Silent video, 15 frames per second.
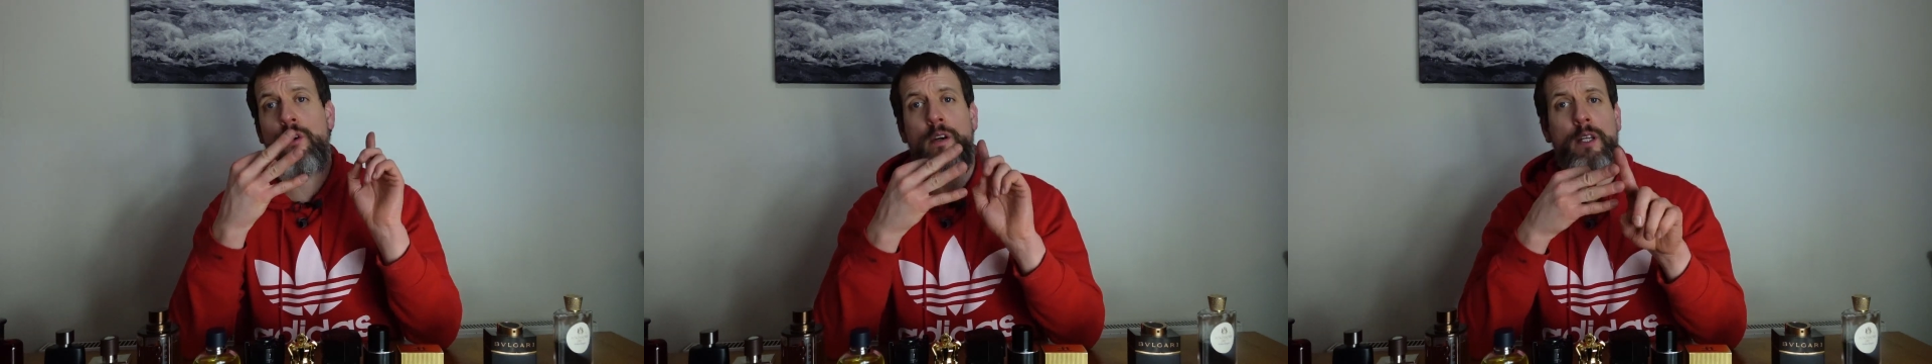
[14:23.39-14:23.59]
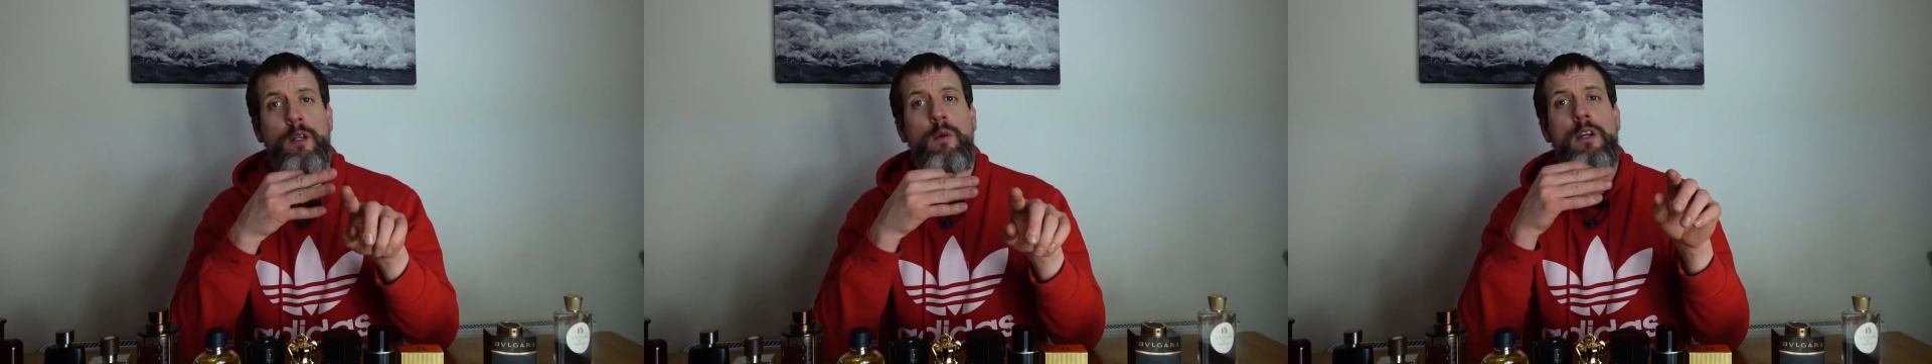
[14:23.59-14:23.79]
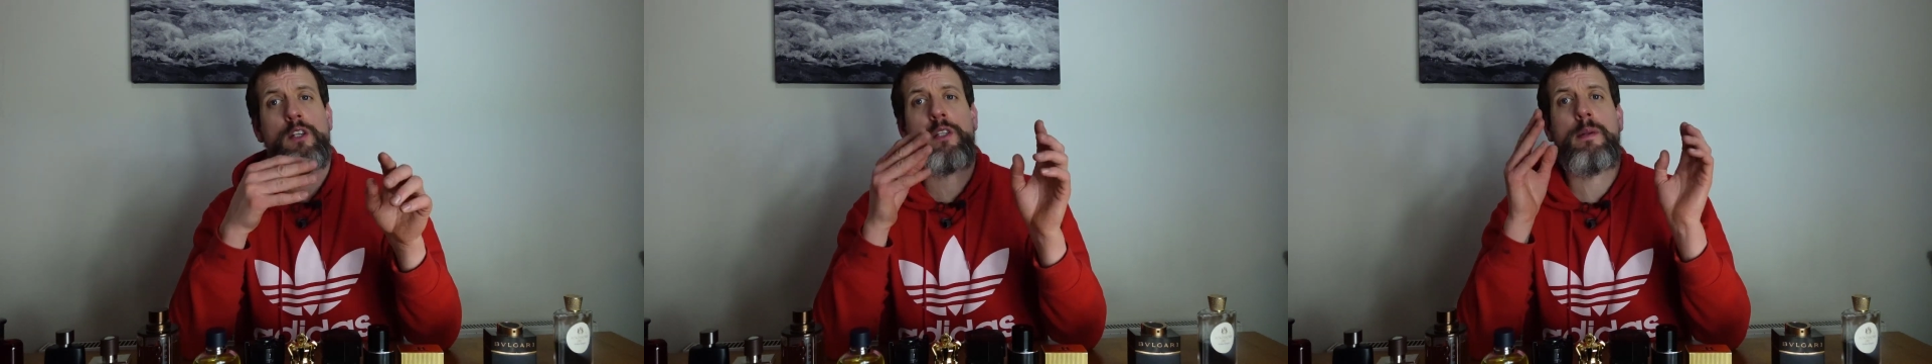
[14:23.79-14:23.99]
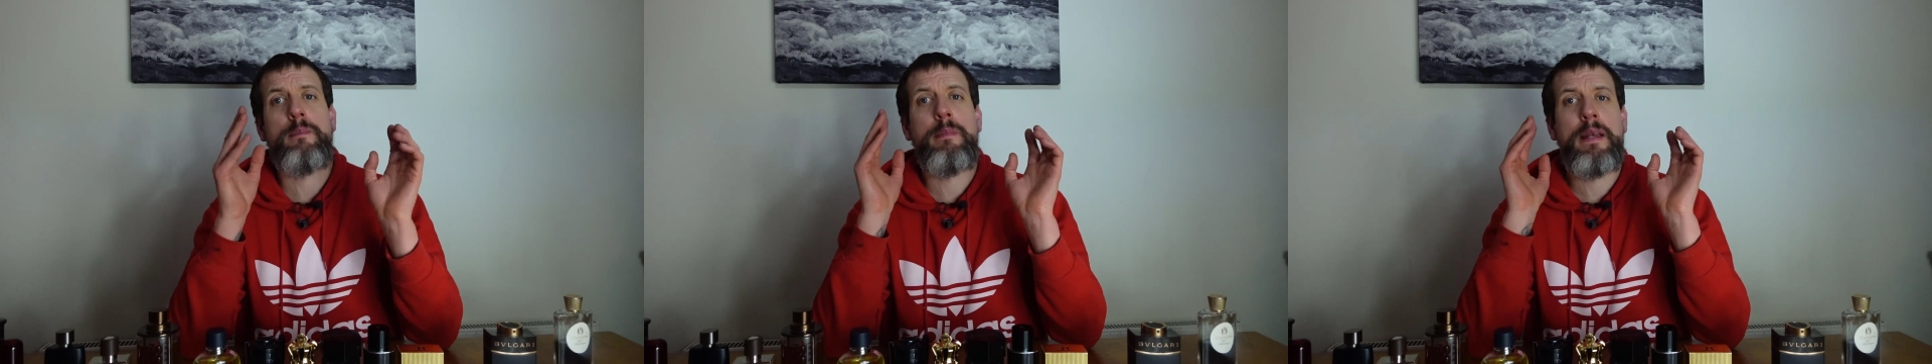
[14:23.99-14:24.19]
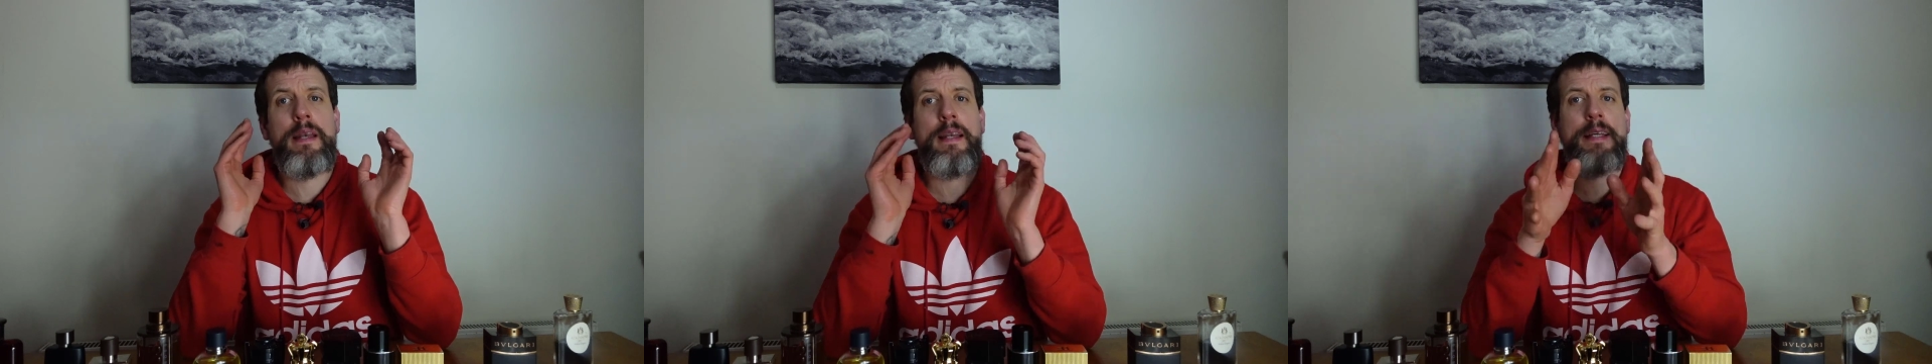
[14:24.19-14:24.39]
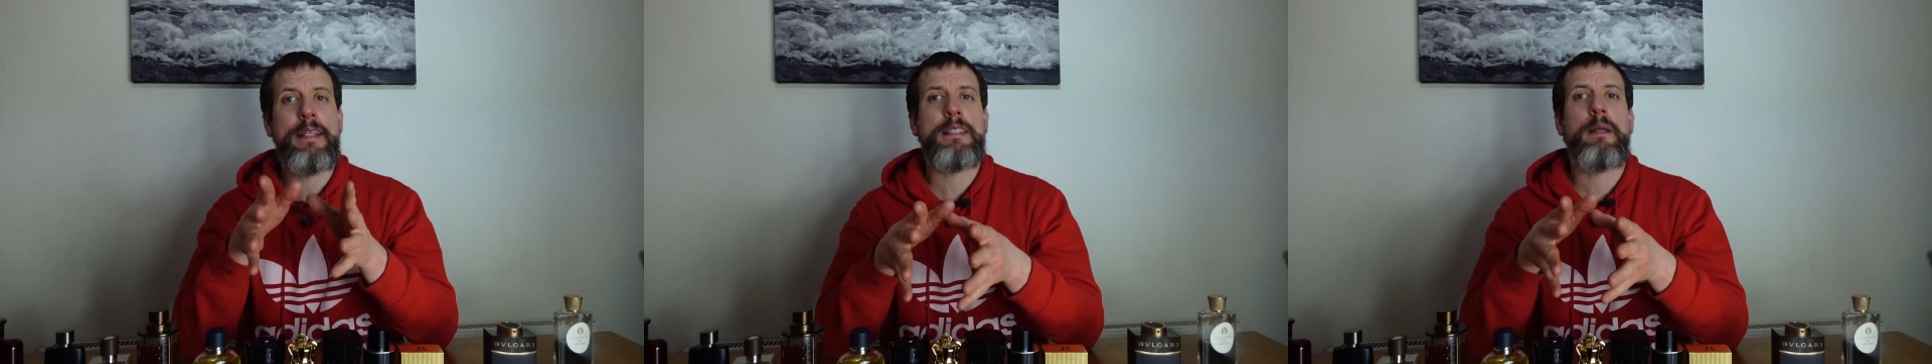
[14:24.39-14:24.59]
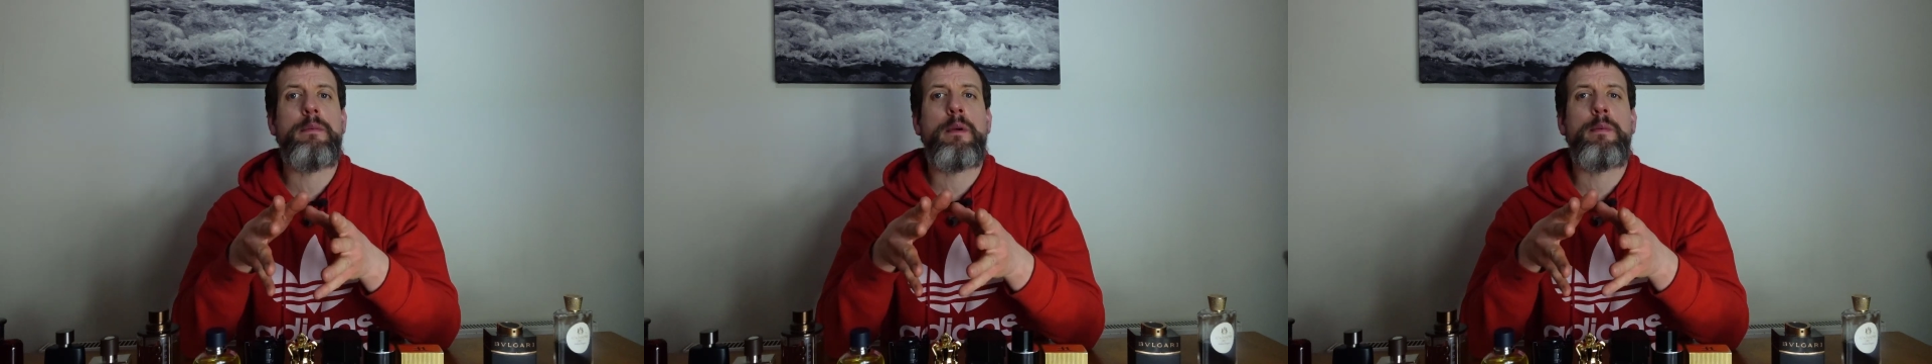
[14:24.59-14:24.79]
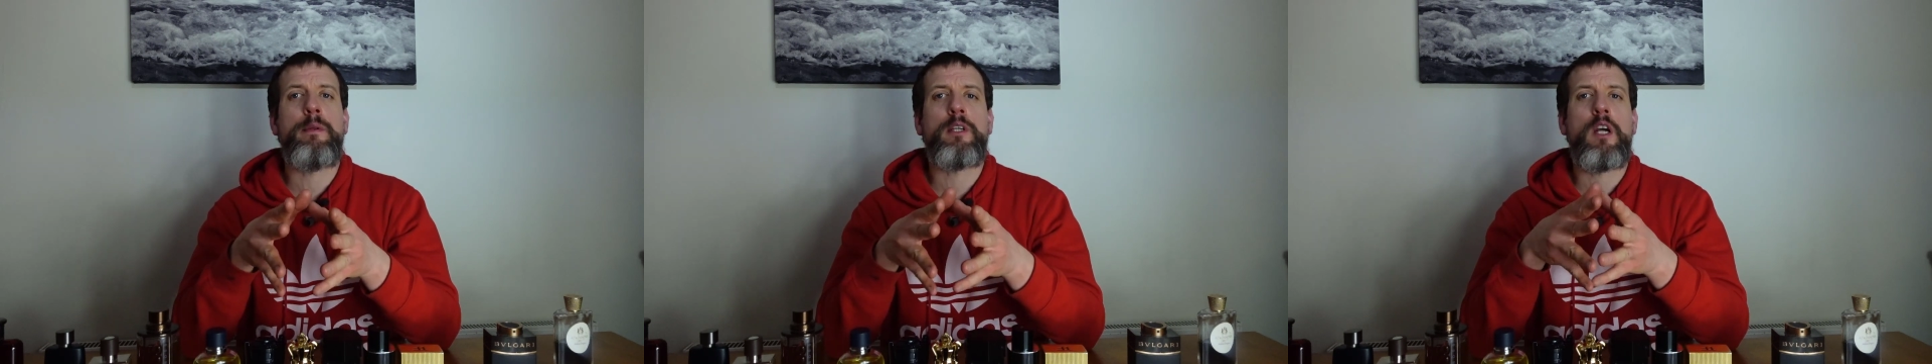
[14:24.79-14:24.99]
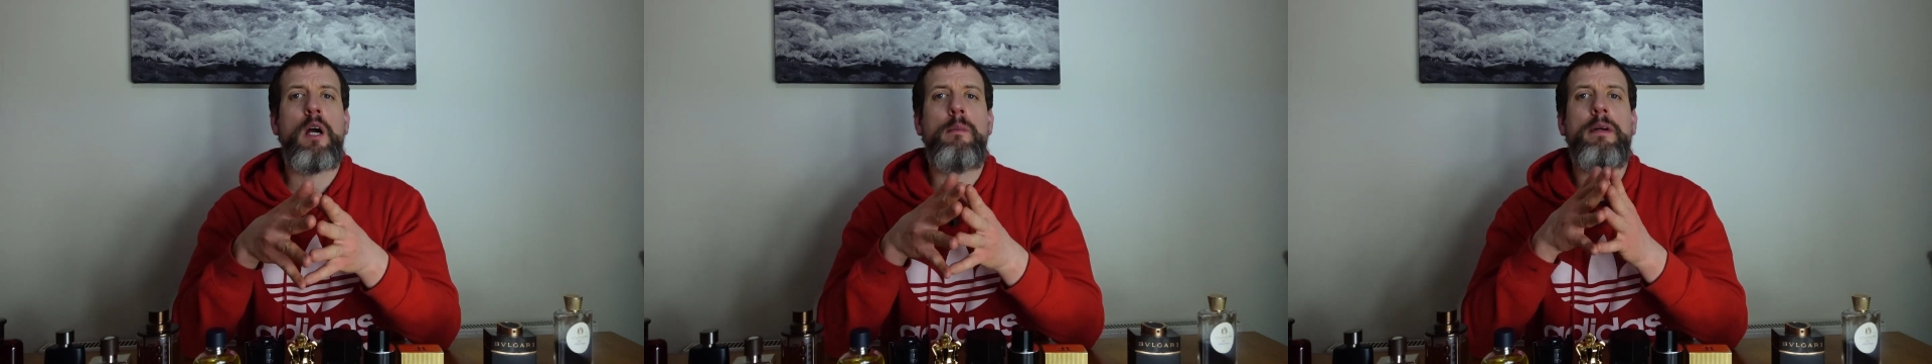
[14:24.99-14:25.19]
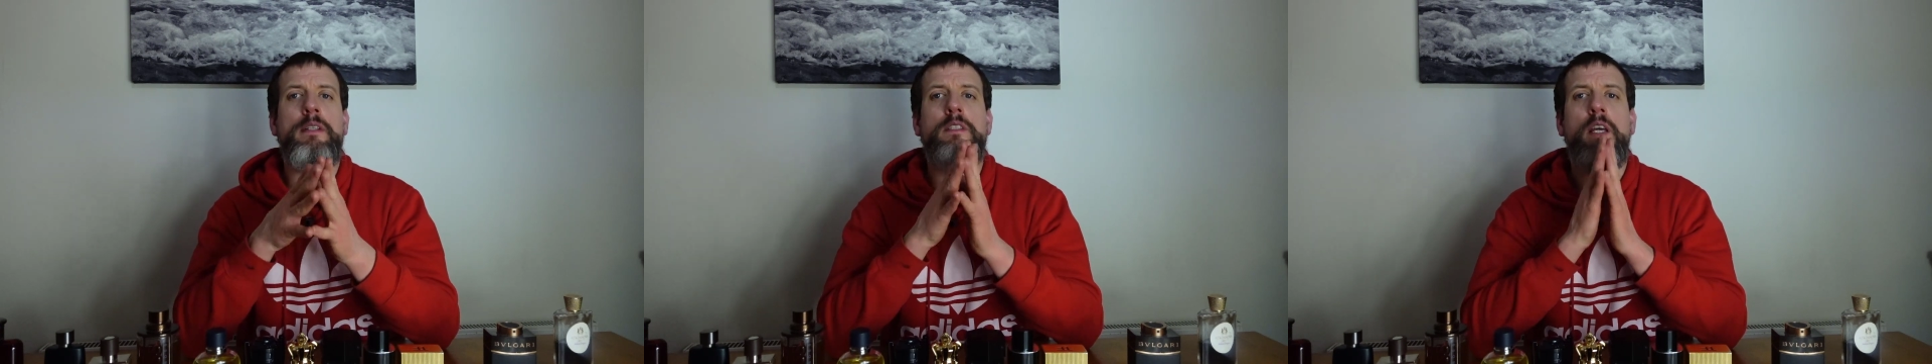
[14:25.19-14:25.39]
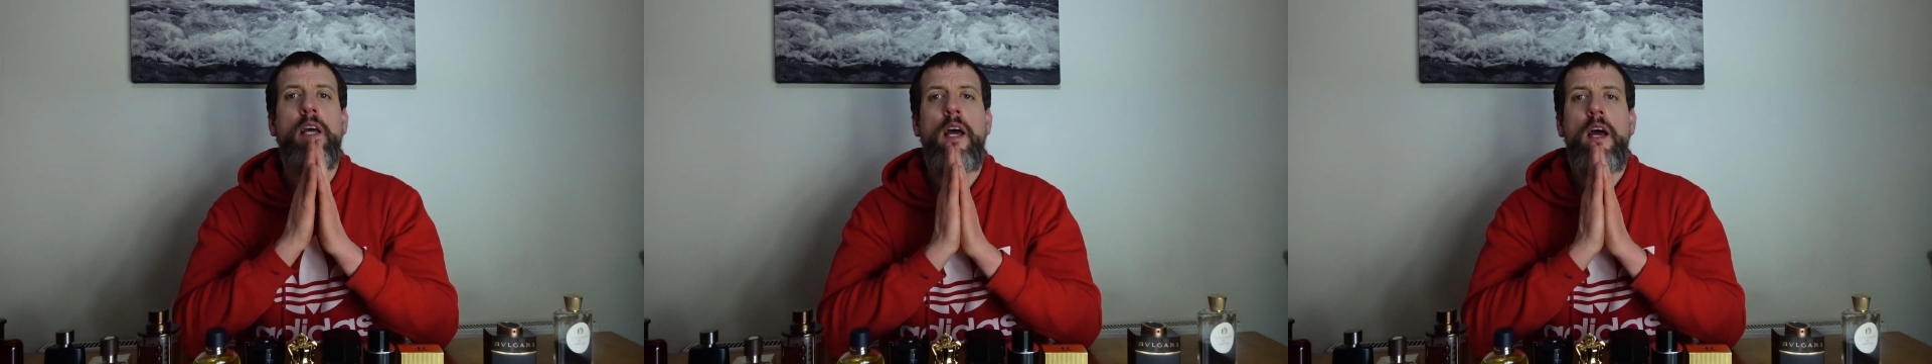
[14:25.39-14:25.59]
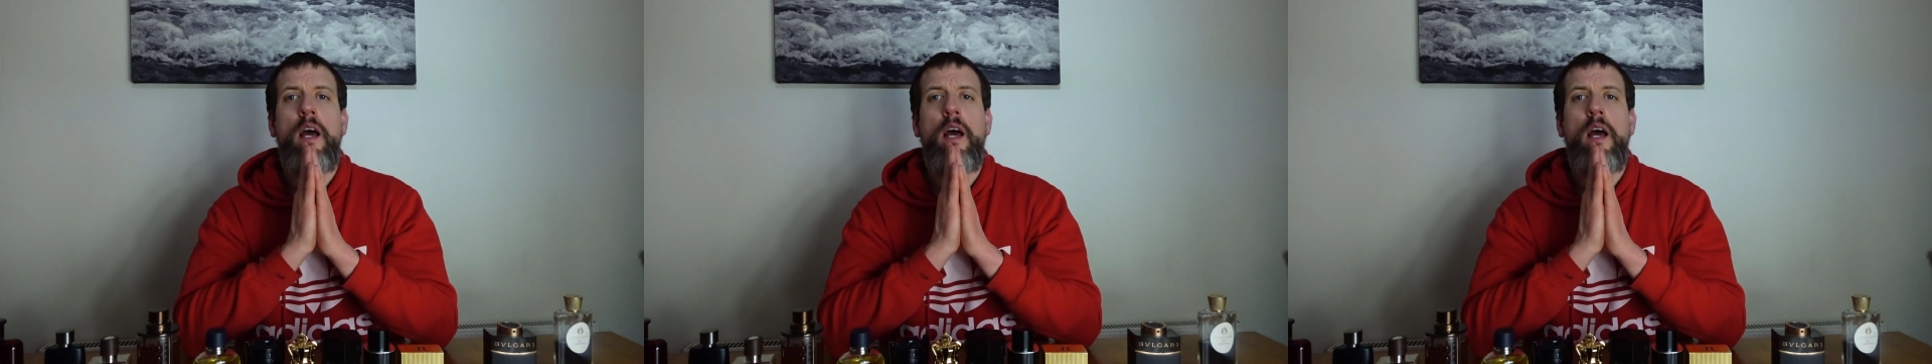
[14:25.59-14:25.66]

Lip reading: or a question, please hit me up in the comments.